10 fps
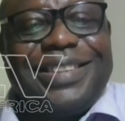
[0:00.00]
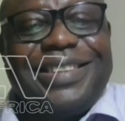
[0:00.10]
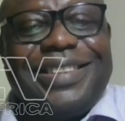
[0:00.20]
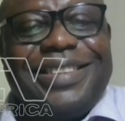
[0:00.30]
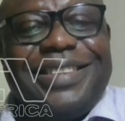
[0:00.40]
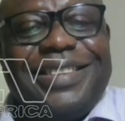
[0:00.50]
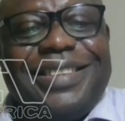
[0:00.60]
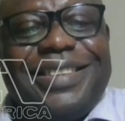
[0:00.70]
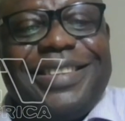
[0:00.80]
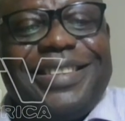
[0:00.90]

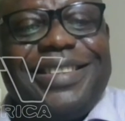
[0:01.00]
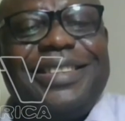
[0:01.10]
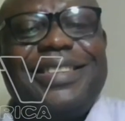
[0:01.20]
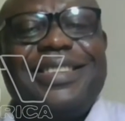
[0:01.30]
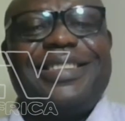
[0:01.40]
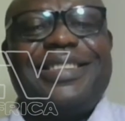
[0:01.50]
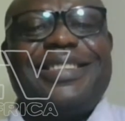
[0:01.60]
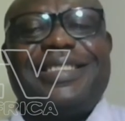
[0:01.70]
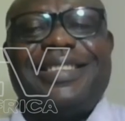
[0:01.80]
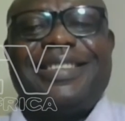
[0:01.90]

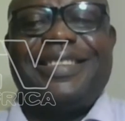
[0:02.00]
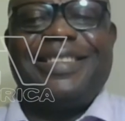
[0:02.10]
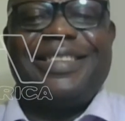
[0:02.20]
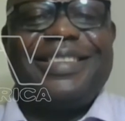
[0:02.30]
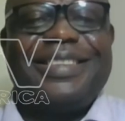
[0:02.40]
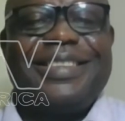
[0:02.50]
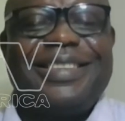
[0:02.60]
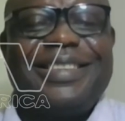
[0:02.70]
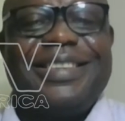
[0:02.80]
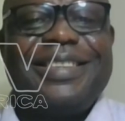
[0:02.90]

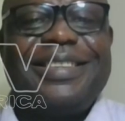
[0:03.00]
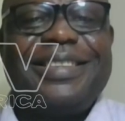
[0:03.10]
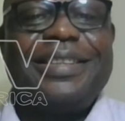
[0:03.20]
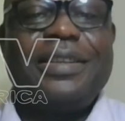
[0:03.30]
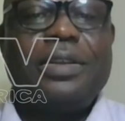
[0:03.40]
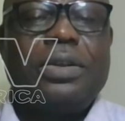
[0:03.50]
No words are spoken by the person on screen.